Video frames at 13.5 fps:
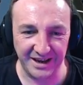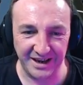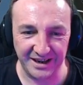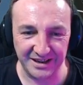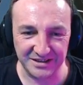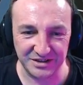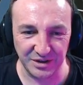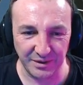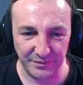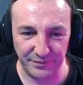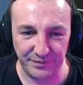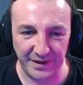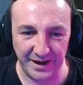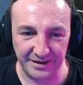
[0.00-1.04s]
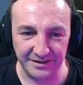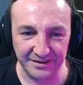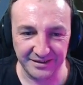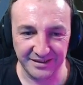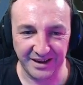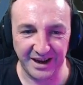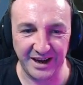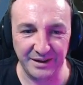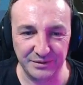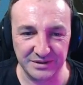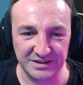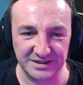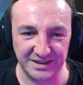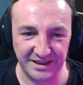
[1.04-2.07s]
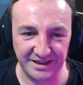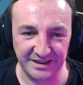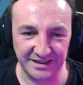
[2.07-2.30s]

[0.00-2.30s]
It's not fun, I have to say.